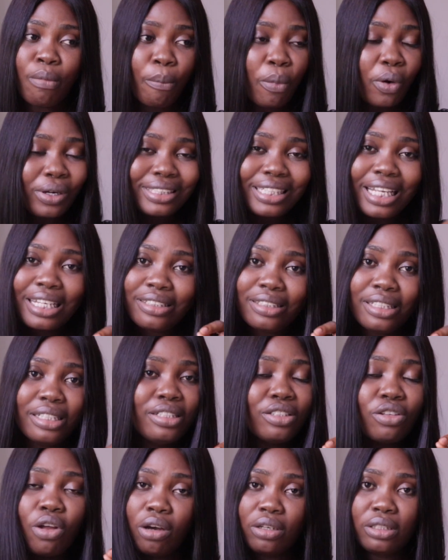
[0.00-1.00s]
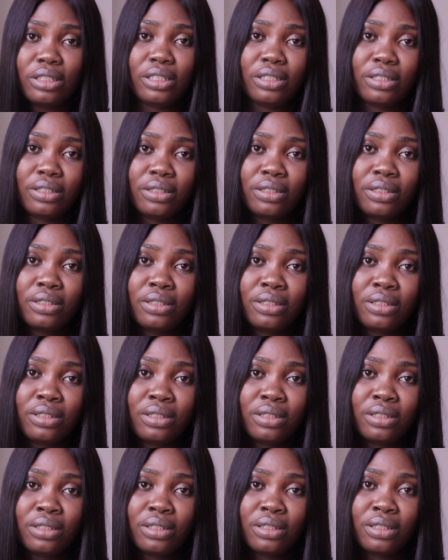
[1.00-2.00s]
But they did not.
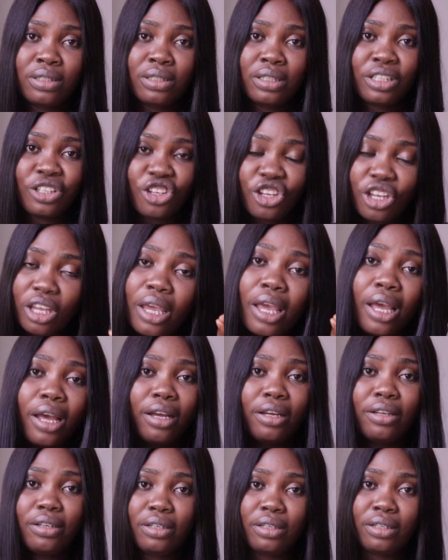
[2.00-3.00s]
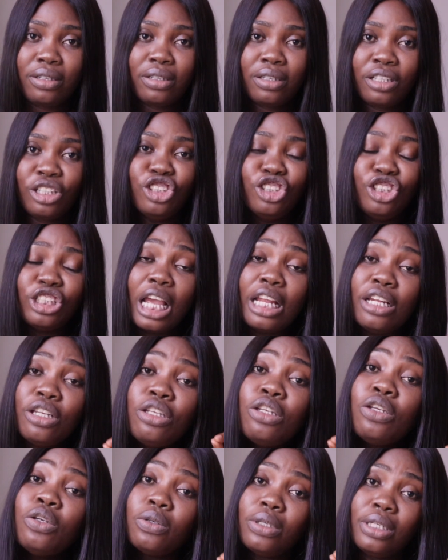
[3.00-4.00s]
care,
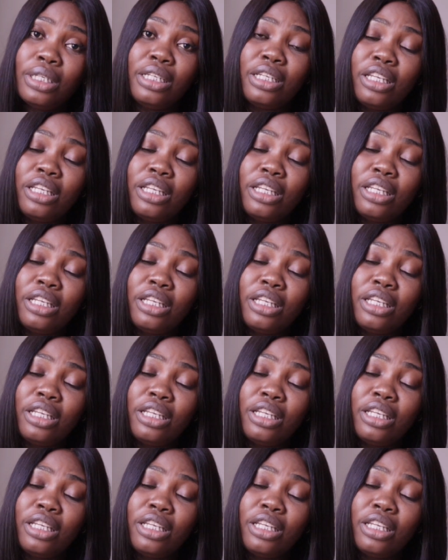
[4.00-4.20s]
genuinely